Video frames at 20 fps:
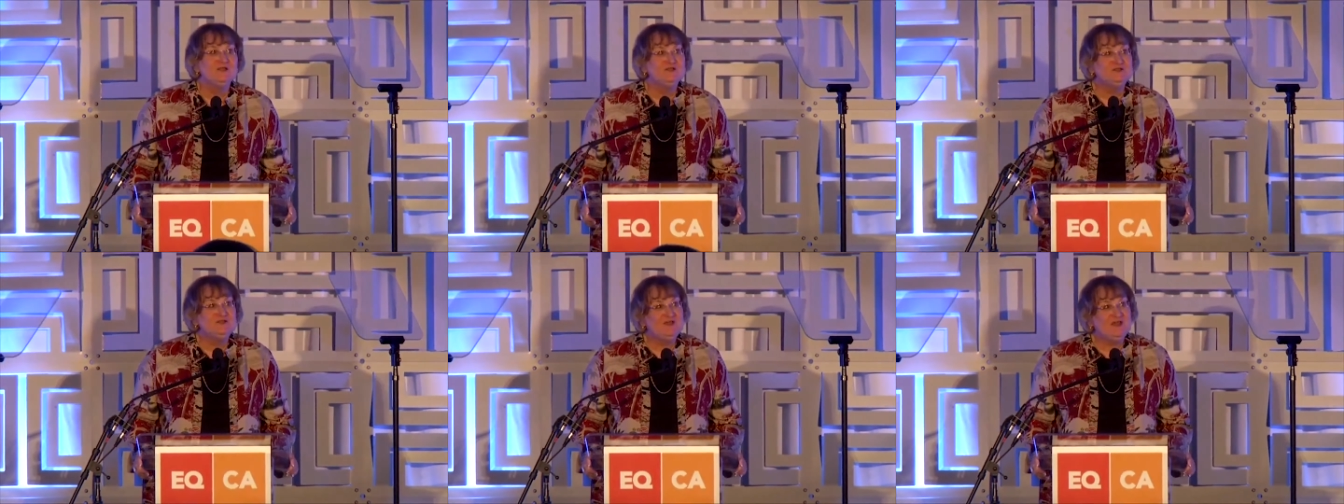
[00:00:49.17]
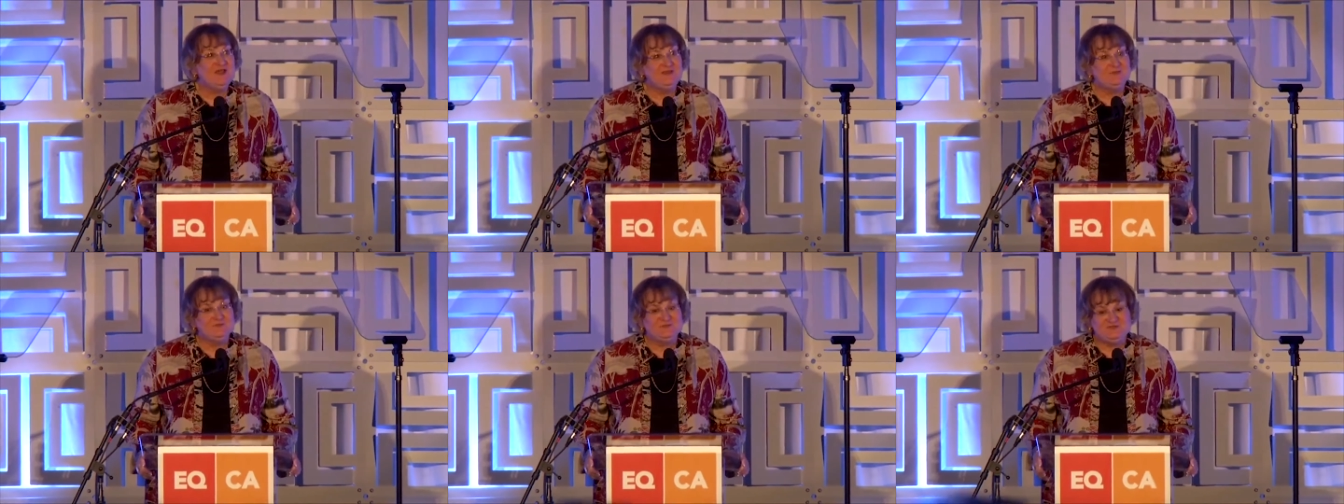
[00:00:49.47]

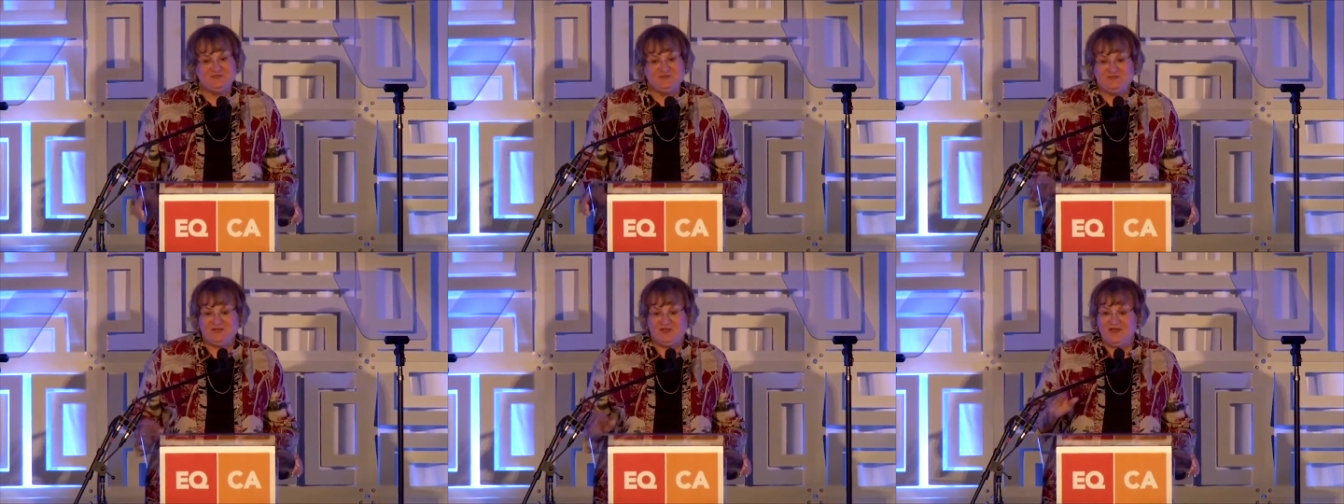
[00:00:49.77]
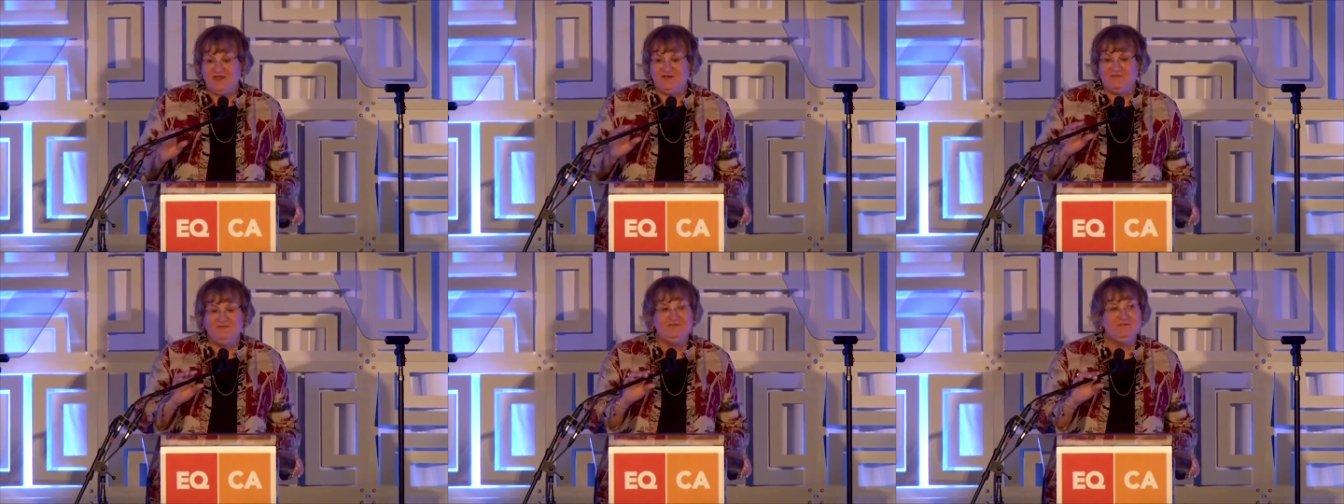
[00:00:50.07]
James,
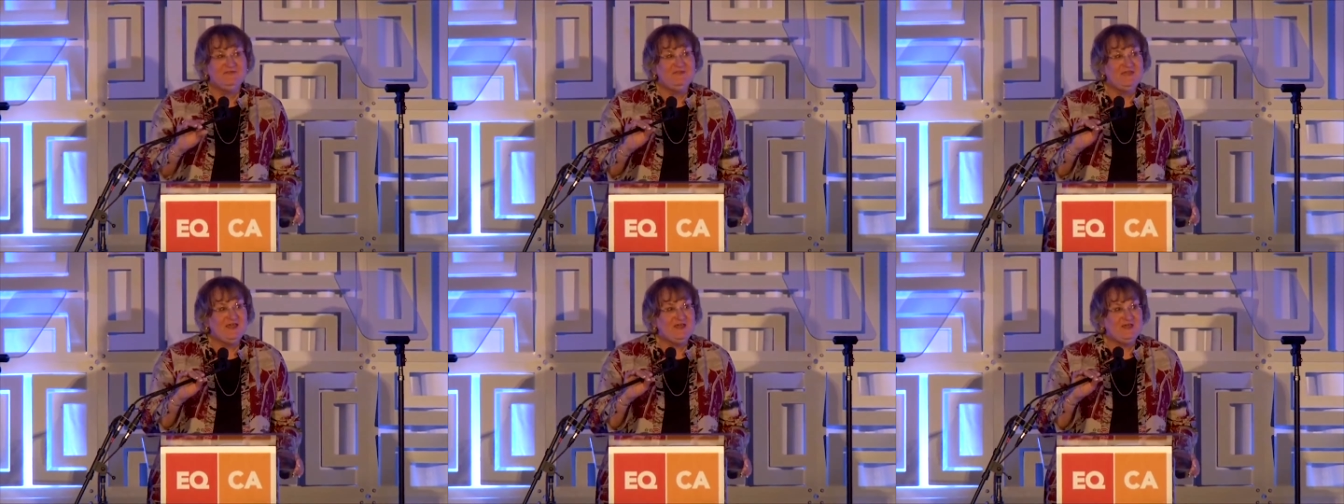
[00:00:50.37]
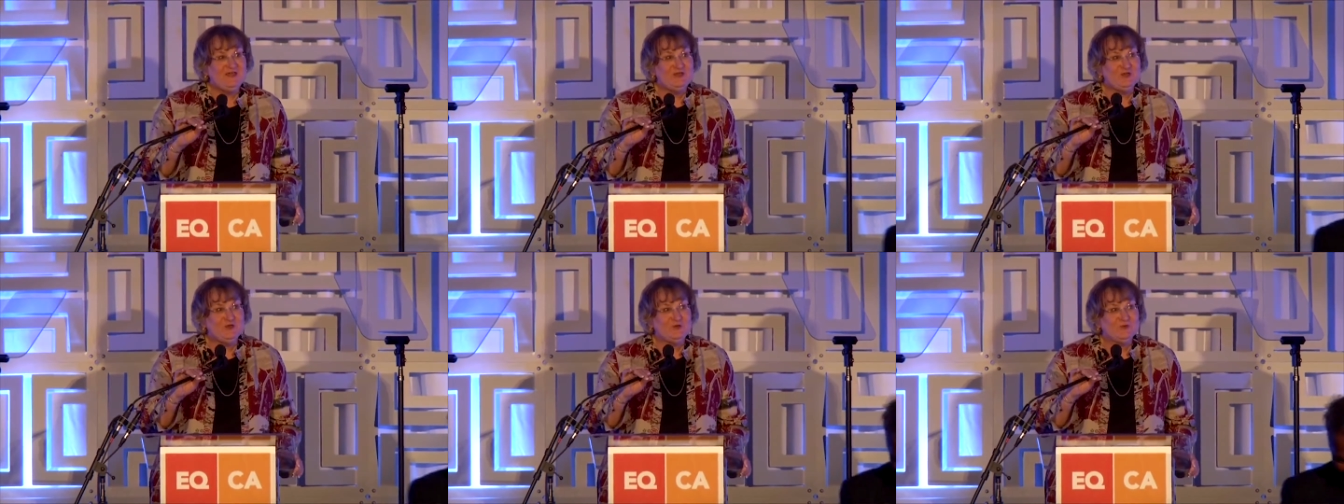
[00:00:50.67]
Jeff,
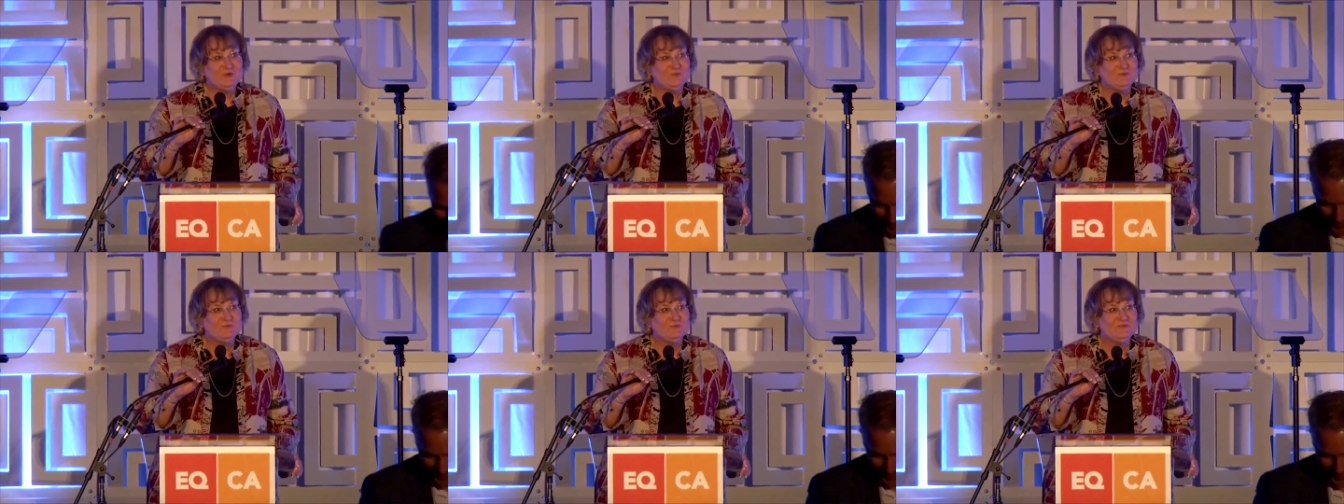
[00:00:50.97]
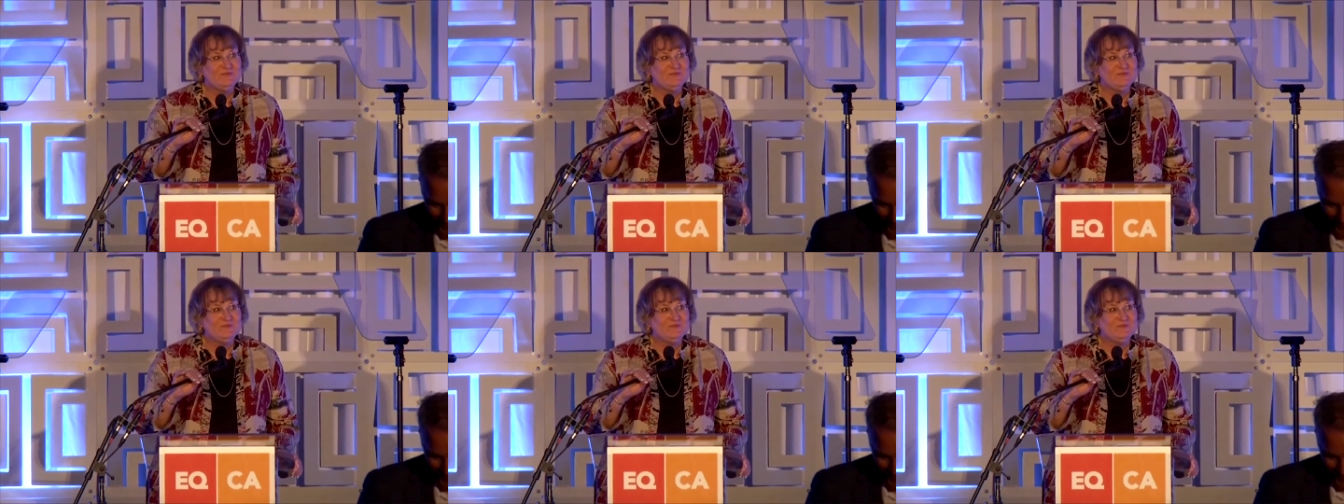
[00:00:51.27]
thank you.